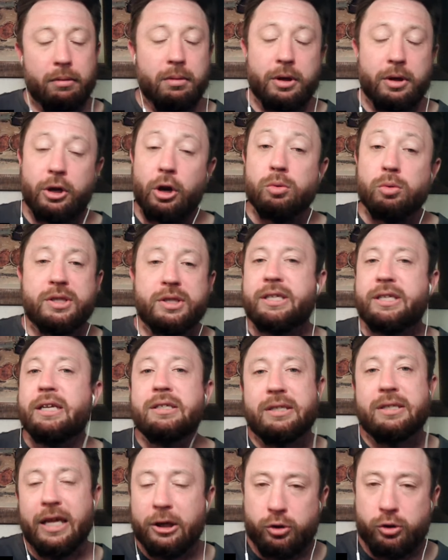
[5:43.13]
You know,
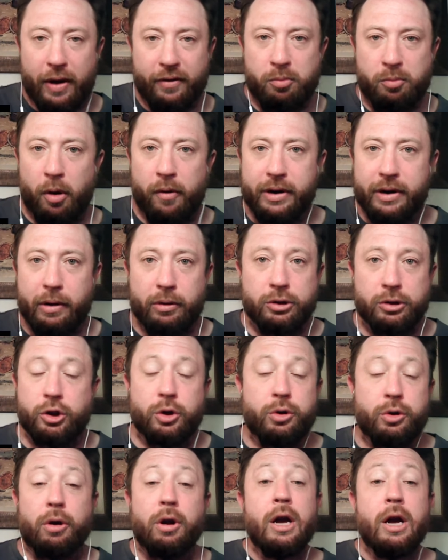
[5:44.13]
since they drafted Marvin Harrison
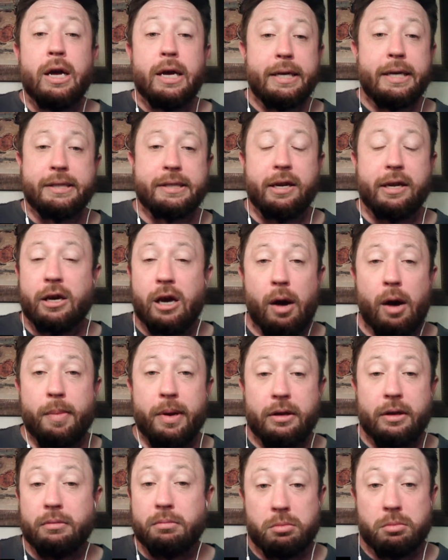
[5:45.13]
Jr., he's going to come
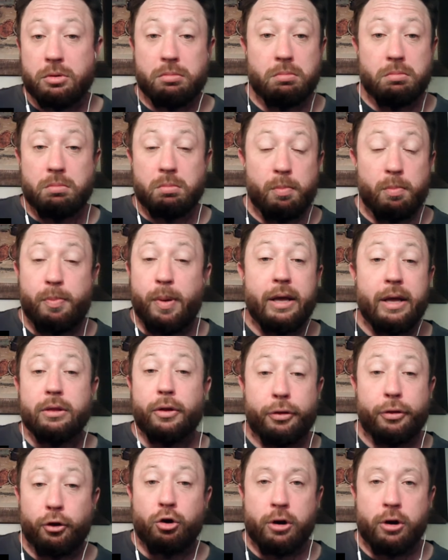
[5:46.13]
in being the
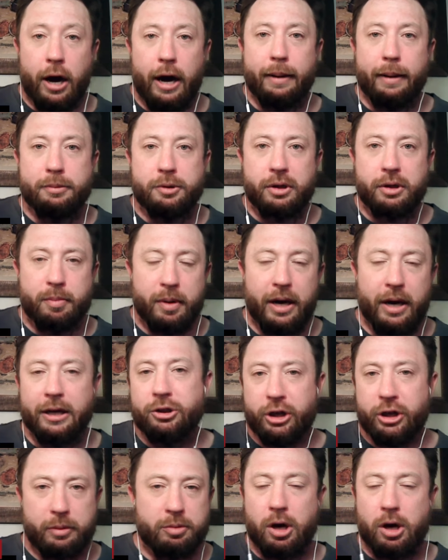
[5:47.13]
third option behind
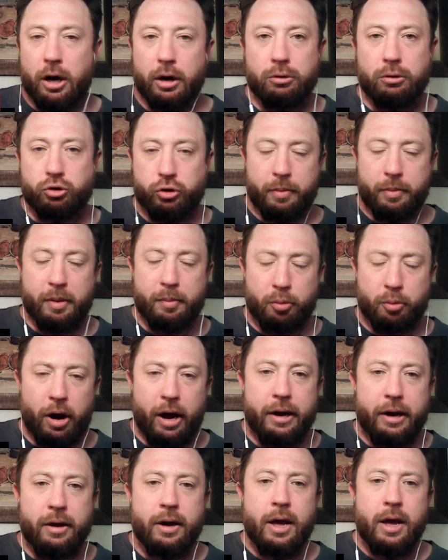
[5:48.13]
James Conner and Trey
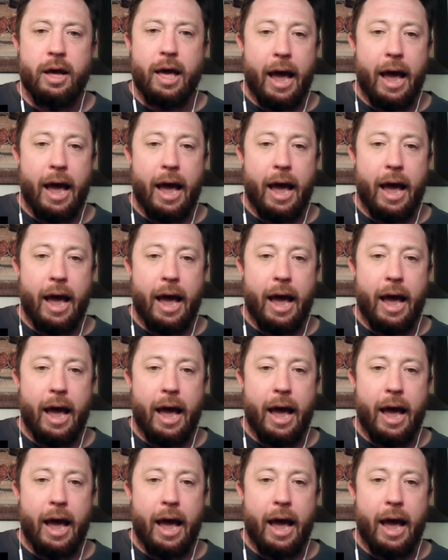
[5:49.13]
McBride,